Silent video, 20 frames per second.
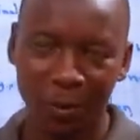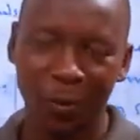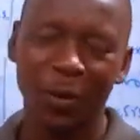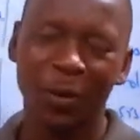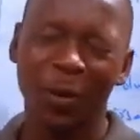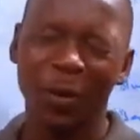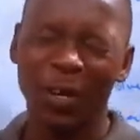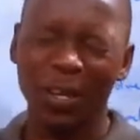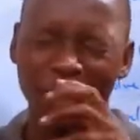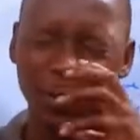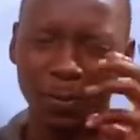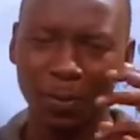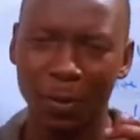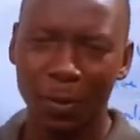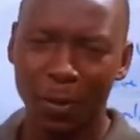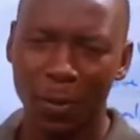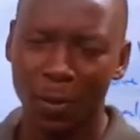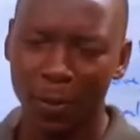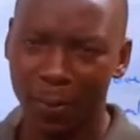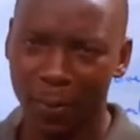on a
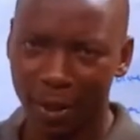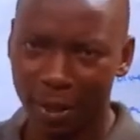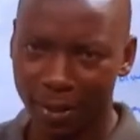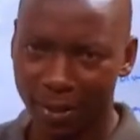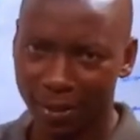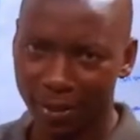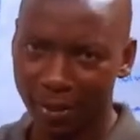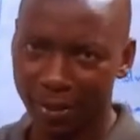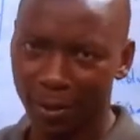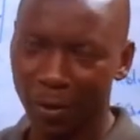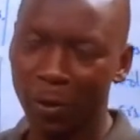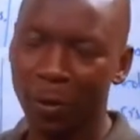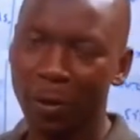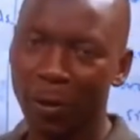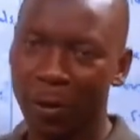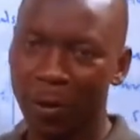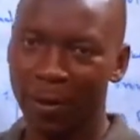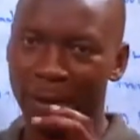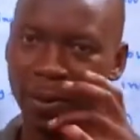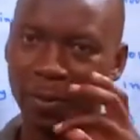small parts
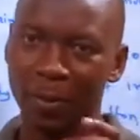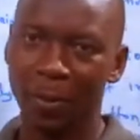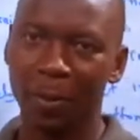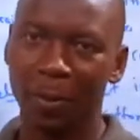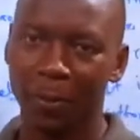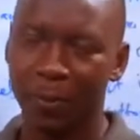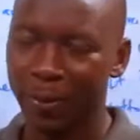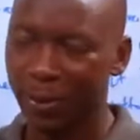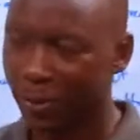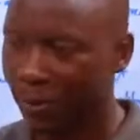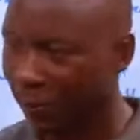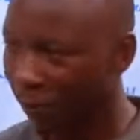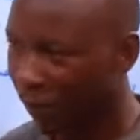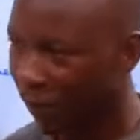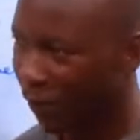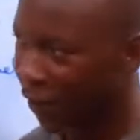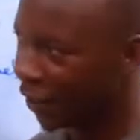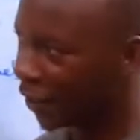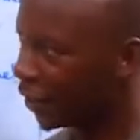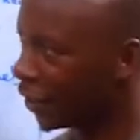or a small piece
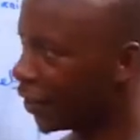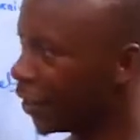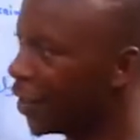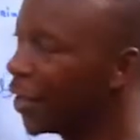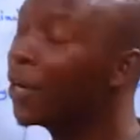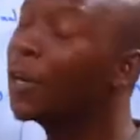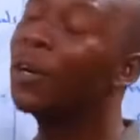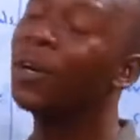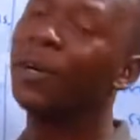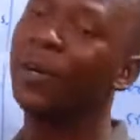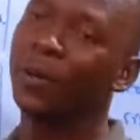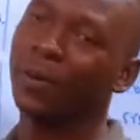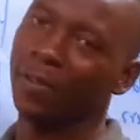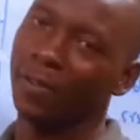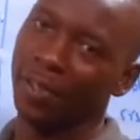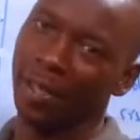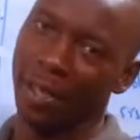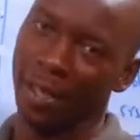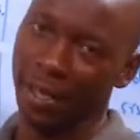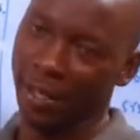of land
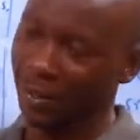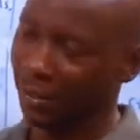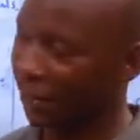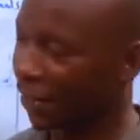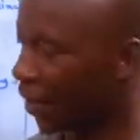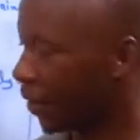on the earth's